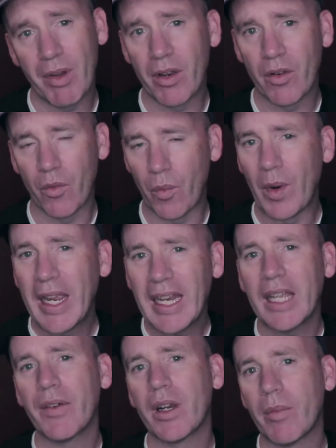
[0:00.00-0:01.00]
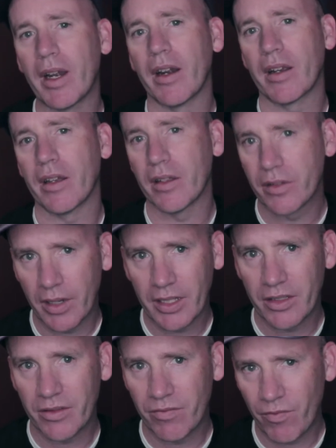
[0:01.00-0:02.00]
but we live in America, so
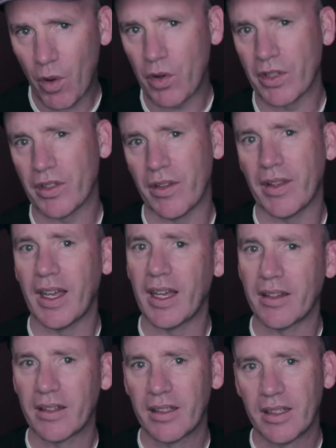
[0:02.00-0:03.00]
let's focus on that.